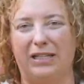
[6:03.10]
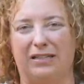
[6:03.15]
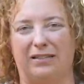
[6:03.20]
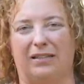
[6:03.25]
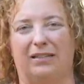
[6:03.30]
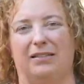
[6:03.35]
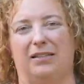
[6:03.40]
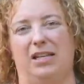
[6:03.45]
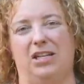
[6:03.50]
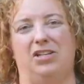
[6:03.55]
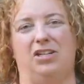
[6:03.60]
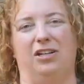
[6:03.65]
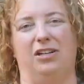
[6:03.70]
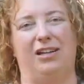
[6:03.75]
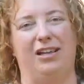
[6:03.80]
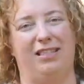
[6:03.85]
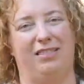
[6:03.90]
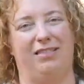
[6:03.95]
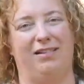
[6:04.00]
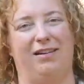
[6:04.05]
sensation
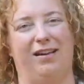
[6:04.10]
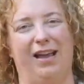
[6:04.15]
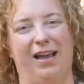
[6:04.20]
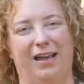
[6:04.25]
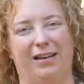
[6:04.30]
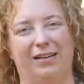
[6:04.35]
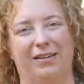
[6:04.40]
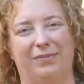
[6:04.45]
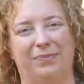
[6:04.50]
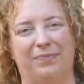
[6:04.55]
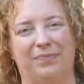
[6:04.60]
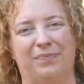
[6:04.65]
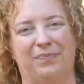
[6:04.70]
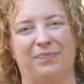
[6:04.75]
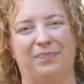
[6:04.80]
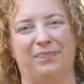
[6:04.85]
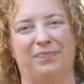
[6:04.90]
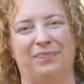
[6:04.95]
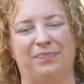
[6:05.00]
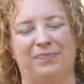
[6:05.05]
in their head.
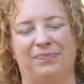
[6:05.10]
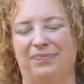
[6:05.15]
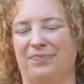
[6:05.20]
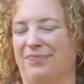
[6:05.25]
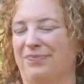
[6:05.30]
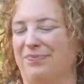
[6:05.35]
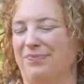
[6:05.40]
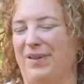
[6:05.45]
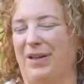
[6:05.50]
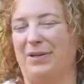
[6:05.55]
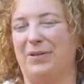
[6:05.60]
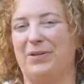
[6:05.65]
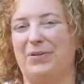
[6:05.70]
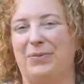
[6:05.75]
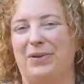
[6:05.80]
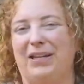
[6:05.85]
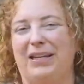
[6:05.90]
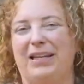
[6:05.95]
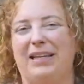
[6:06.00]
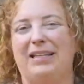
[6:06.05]

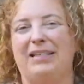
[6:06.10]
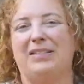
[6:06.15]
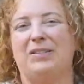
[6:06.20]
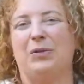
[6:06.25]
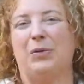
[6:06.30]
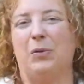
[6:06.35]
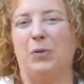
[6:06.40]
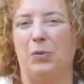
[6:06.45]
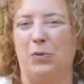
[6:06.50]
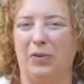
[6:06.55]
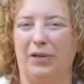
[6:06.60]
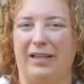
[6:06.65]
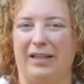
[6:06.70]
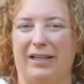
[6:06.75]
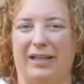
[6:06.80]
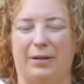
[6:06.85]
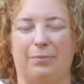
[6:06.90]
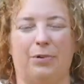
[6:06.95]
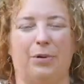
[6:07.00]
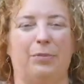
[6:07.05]
Meadowsweet is cooling
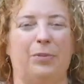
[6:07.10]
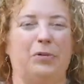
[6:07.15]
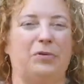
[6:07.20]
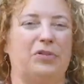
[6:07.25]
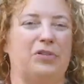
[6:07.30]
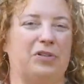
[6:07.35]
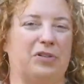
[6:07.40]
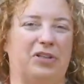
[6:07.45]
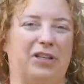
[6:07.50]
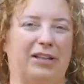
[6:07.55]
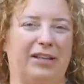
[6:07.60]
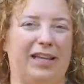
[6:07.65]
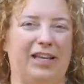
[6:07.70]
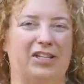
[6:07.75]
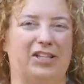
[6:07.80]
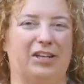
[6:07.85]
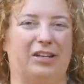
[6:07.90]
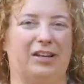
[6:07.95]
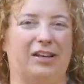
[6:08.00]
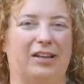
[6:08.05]
and it promotes
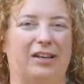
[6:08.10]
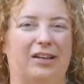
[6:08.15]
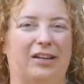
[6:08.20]
circulation,